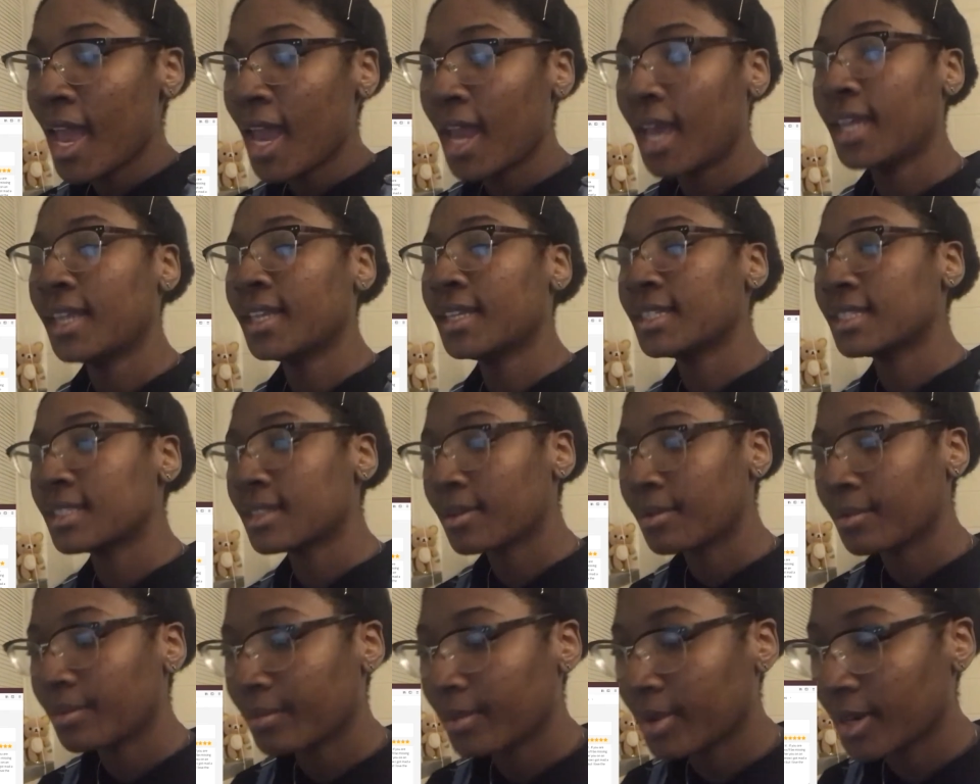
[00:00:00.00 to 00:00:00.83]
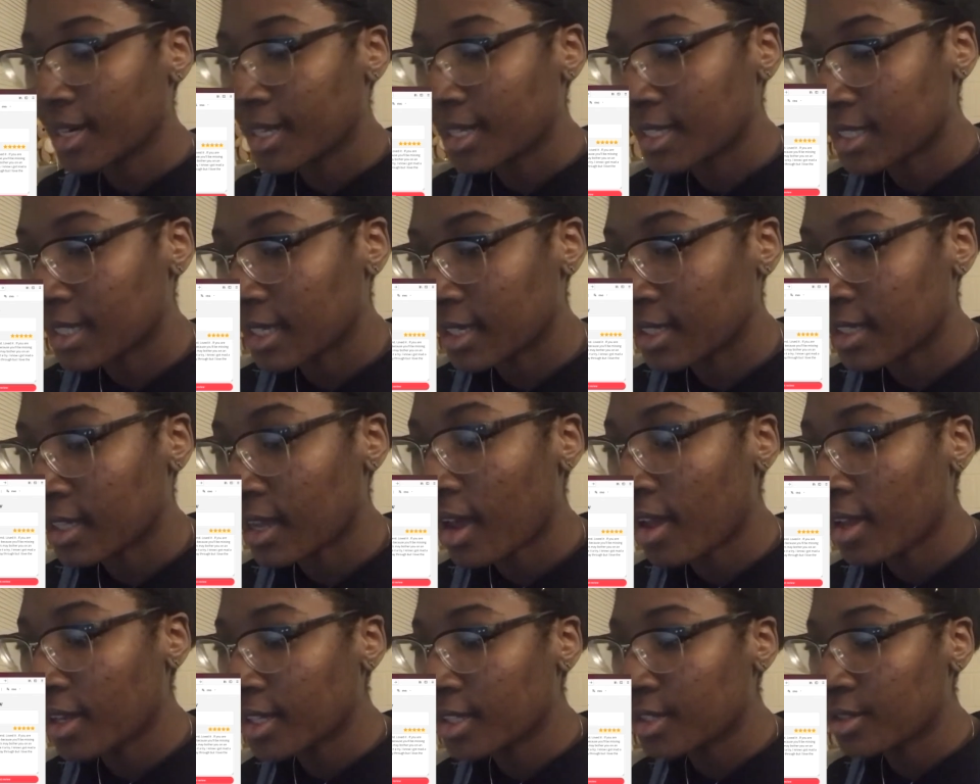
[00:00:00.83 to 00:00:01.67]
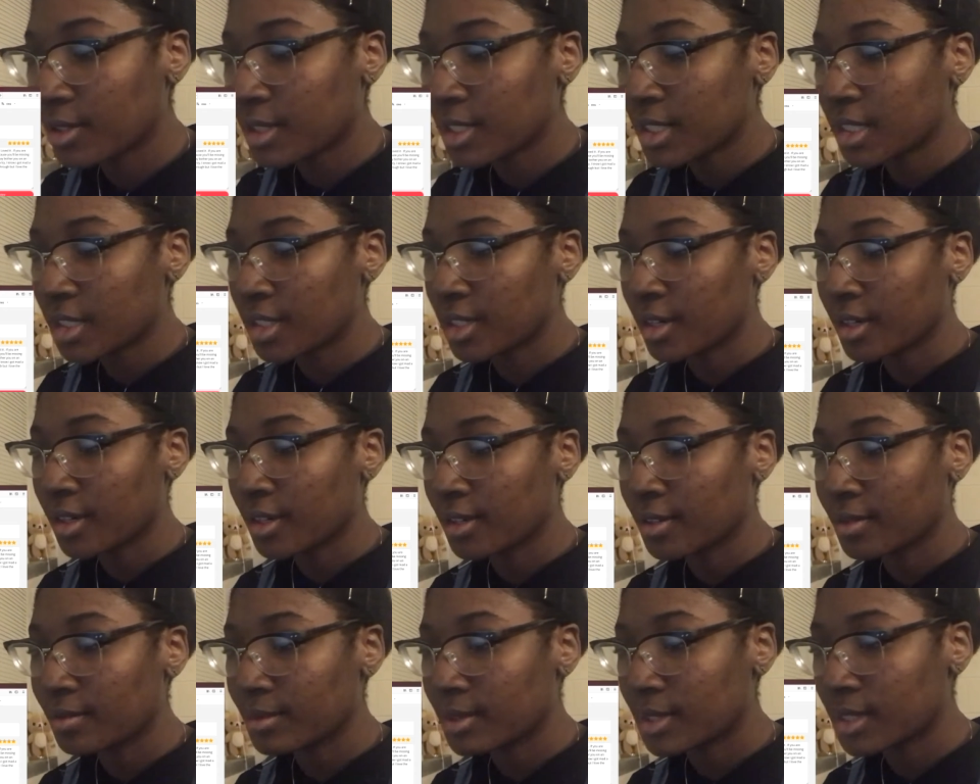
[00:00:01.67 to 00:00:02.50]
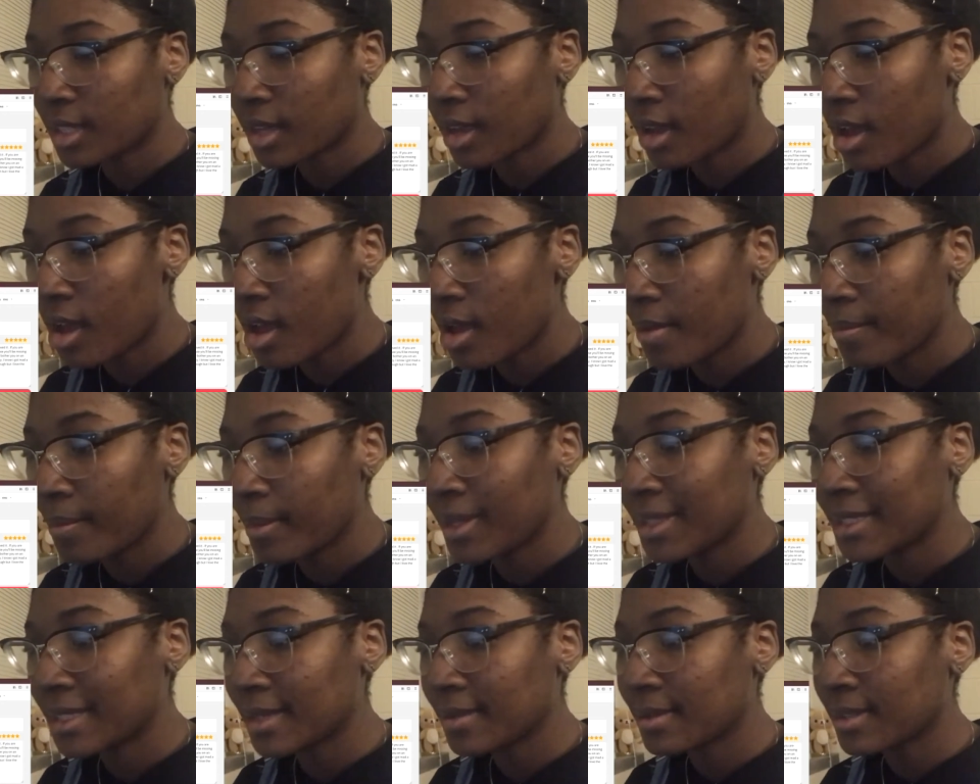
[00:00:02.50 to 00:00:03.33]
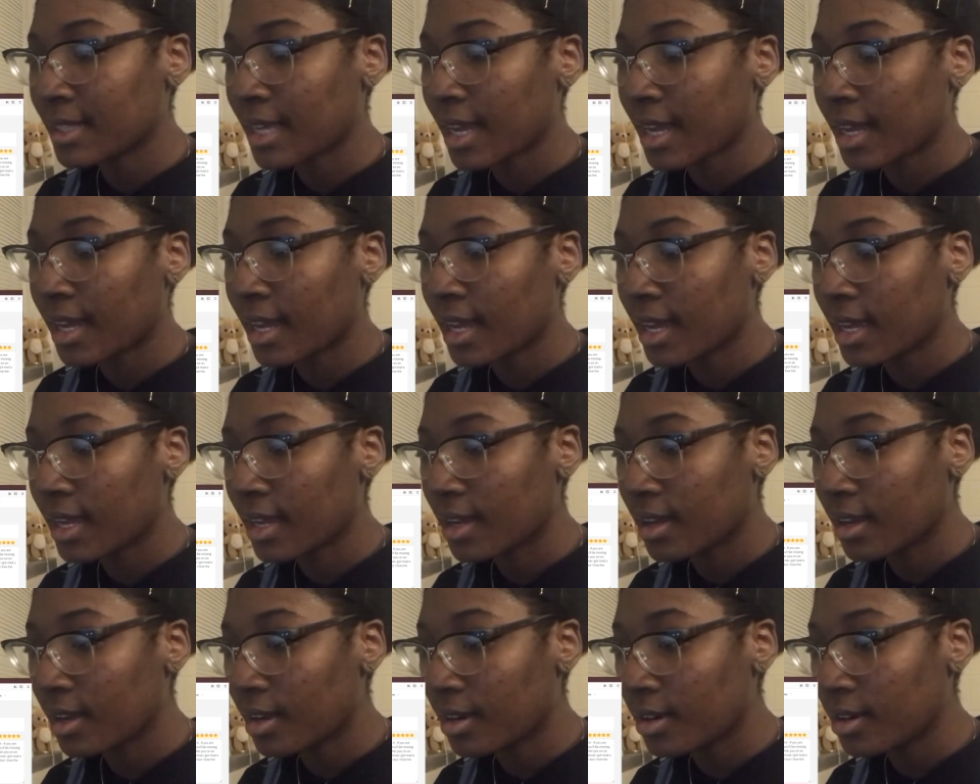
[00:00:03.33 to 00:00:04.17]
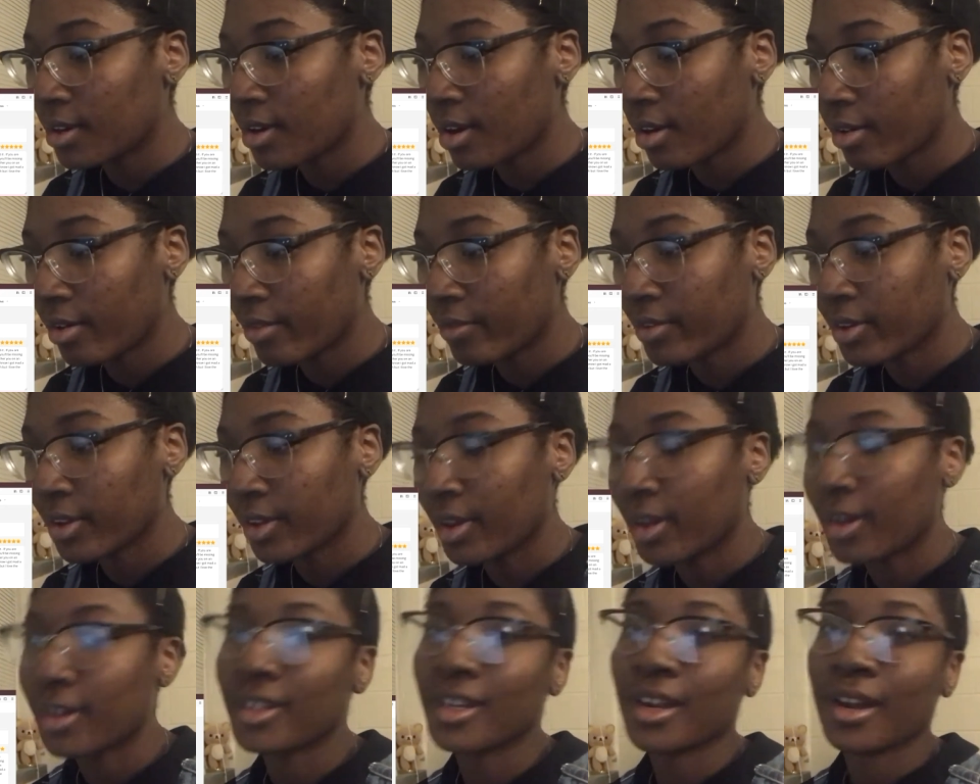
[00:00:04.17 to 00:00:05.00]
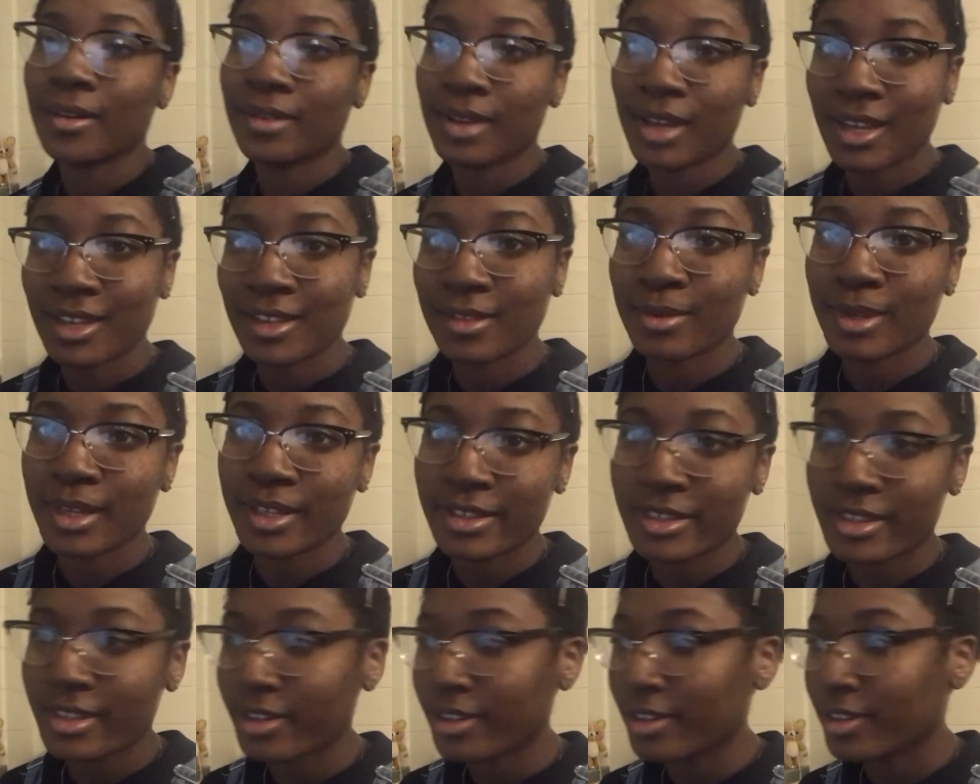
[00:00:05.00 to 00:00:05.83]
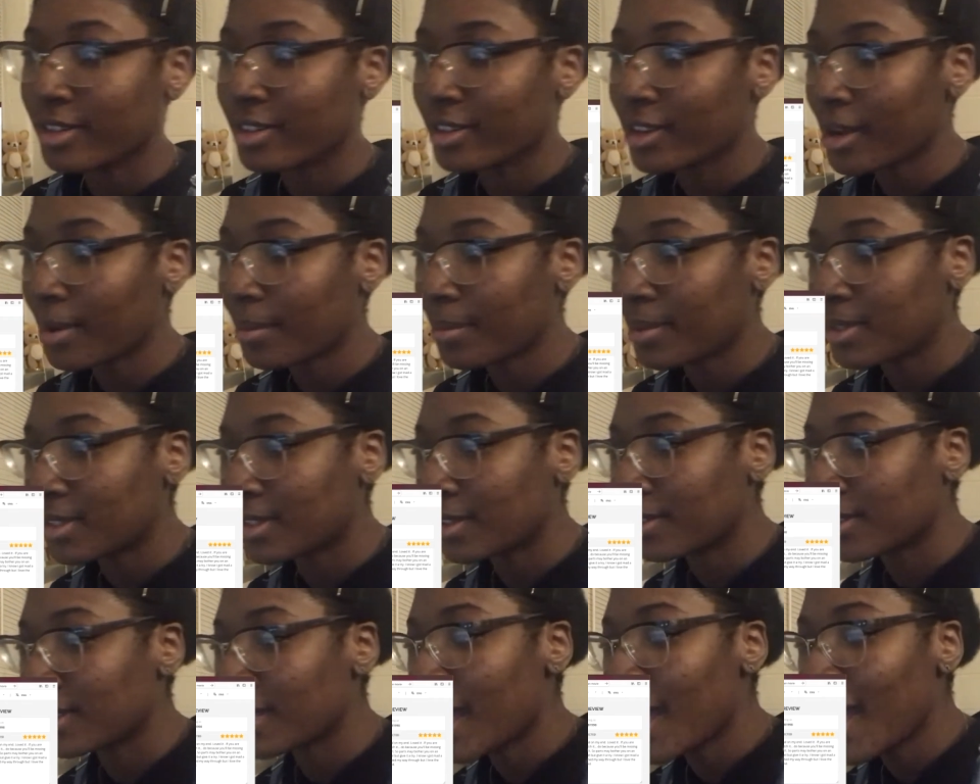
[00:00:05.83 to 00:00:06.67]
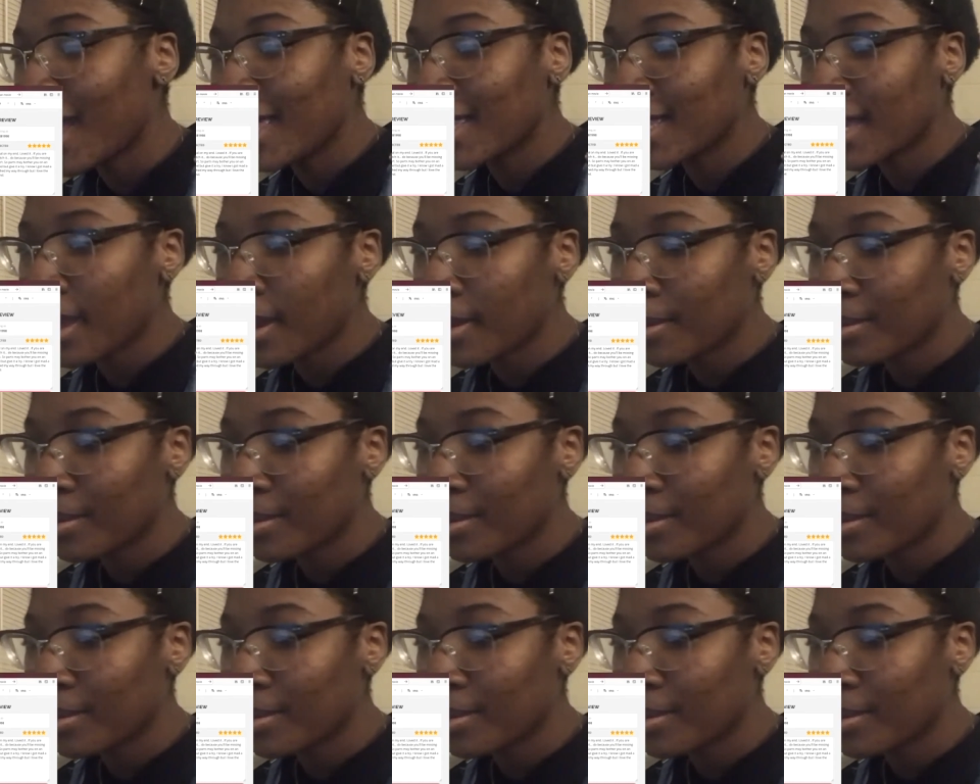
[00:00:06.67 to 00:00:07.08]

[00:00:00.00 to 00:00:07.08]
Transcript: And then somewhere it says, all the twists and turns, um, it seems like it could go on for a long time. Yes, because there are three episodes. The